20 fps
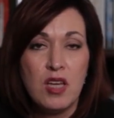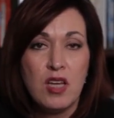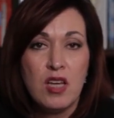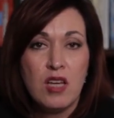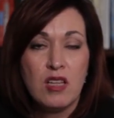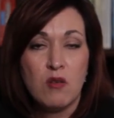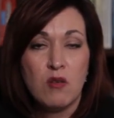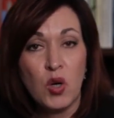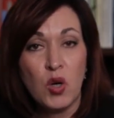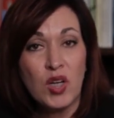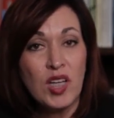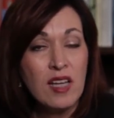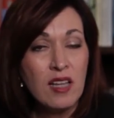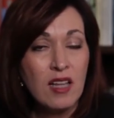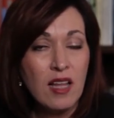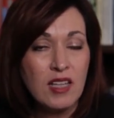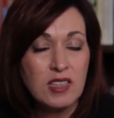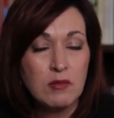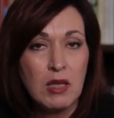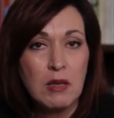the working
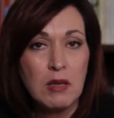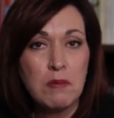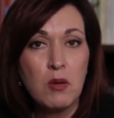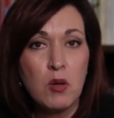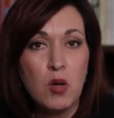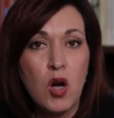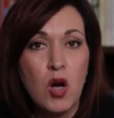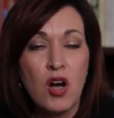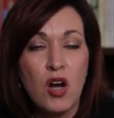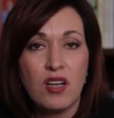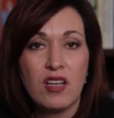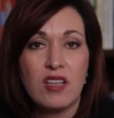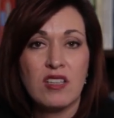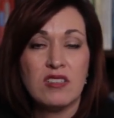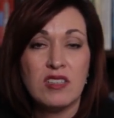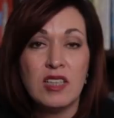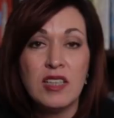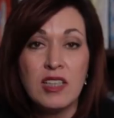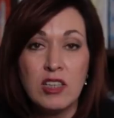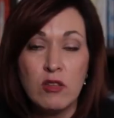class people, are
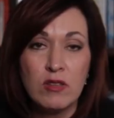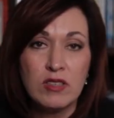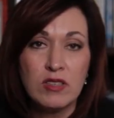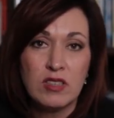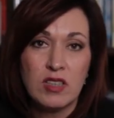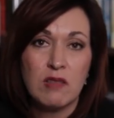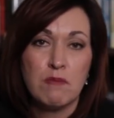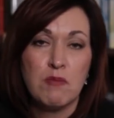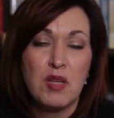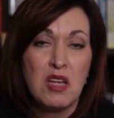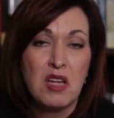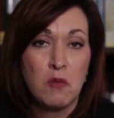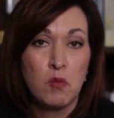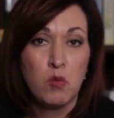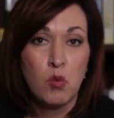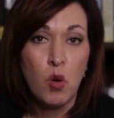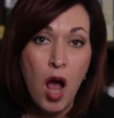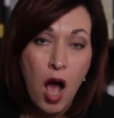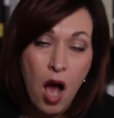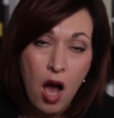continuously being
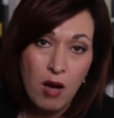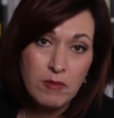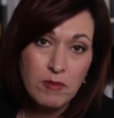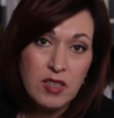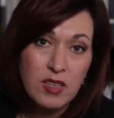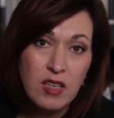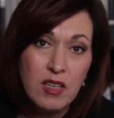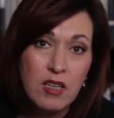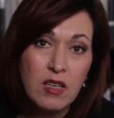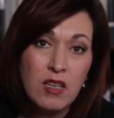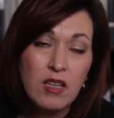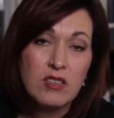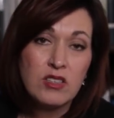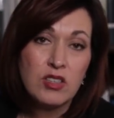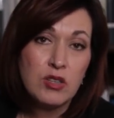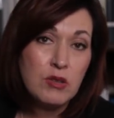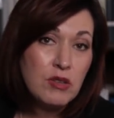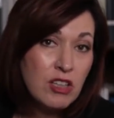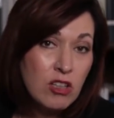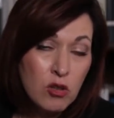robbed to
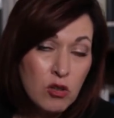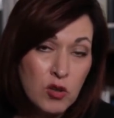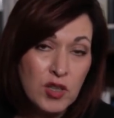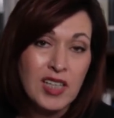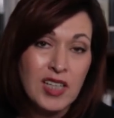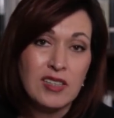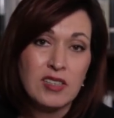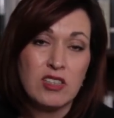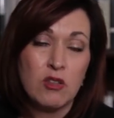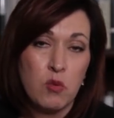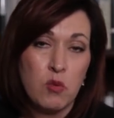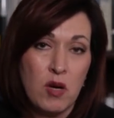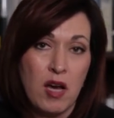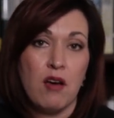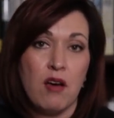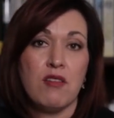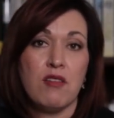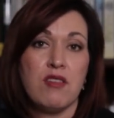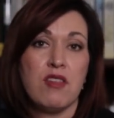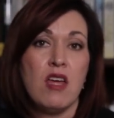increase the
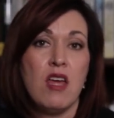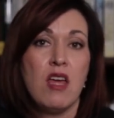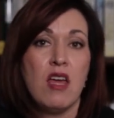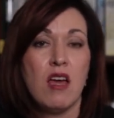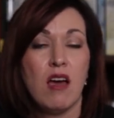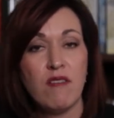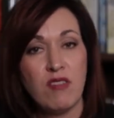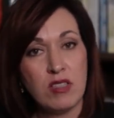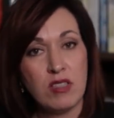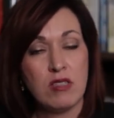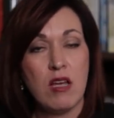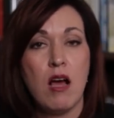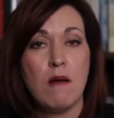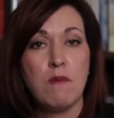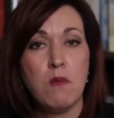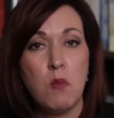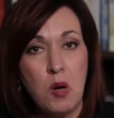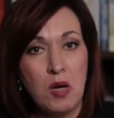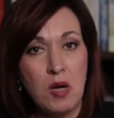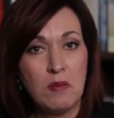wealth of the
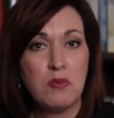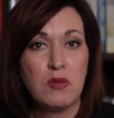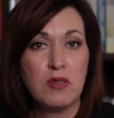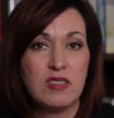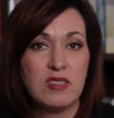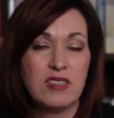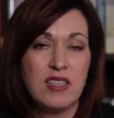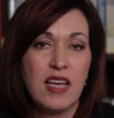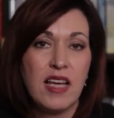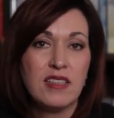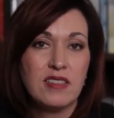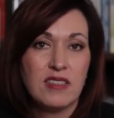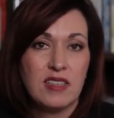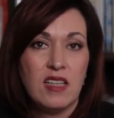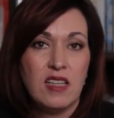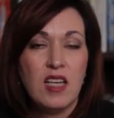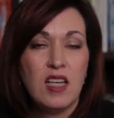top one percent.